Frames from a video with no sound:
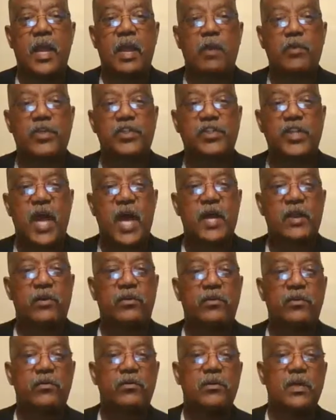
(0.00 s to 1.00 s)

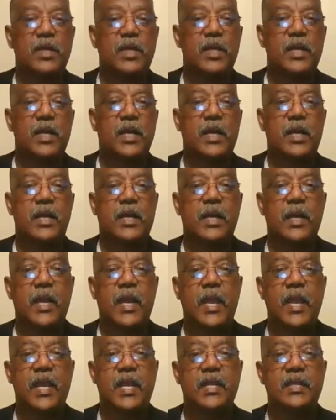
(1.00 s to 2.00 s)
Aristotle,
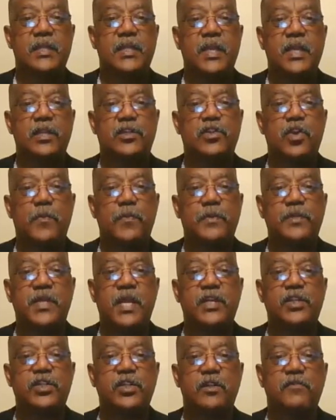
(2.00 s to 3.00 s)
and the
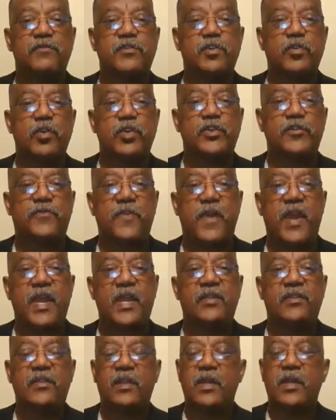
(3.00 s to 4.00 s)
interpretation of Jewish
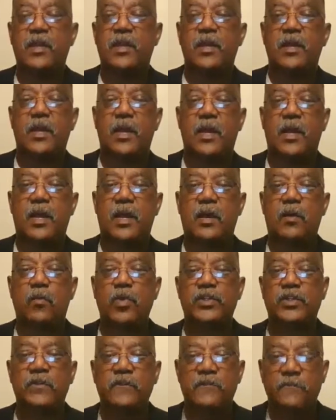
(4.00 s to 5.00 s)
faith
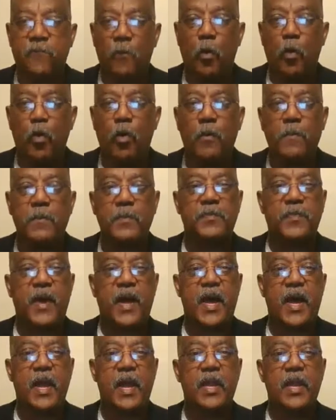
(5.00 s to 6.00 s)
was informed
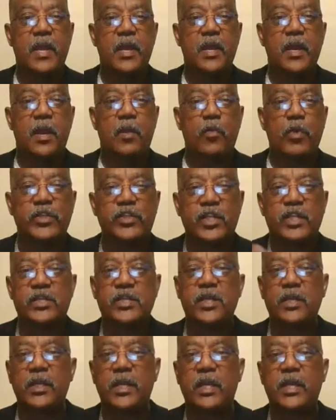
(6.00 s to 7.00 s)
by
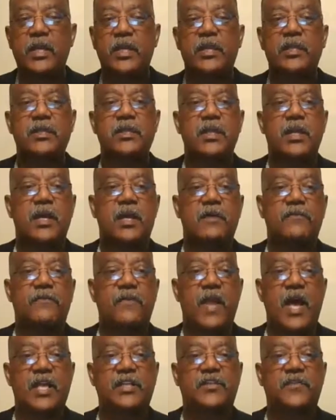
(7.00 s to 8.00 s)
Aristotelian
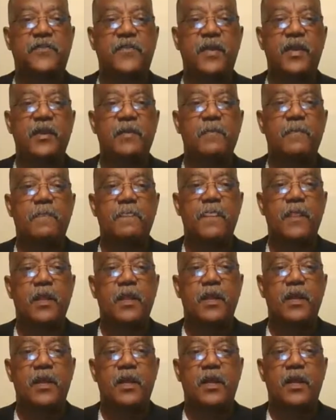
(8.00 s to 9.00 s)
philosophy.
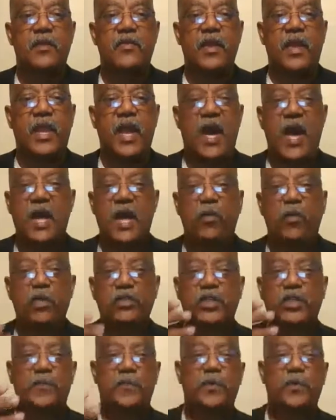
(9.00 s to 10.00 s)
That God
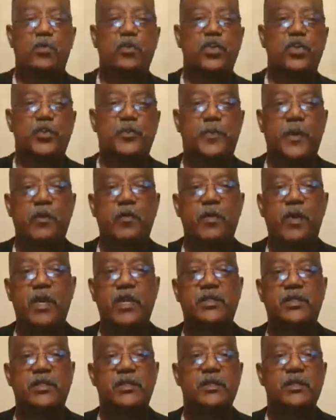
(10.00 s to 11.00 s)
was a pure
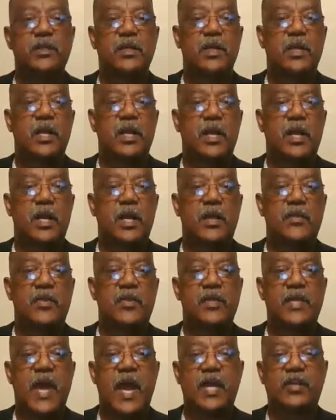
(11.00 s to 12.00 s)
spirit,
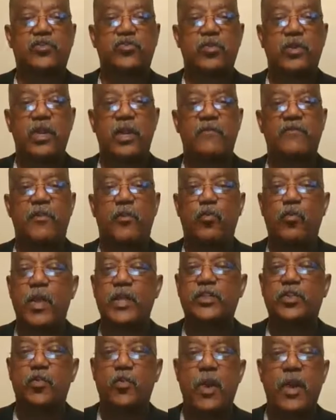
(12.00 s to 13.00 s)
the doctrine of the
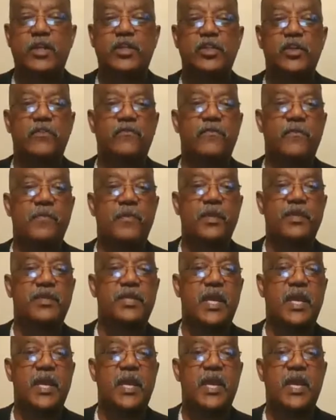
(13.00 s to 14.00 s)
resurrection from the
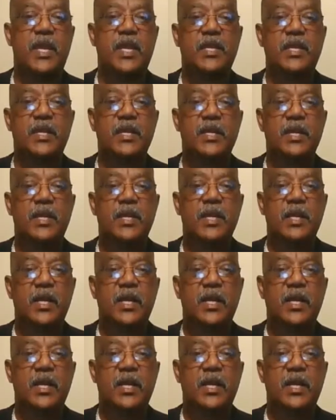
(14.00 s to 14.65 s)
dead.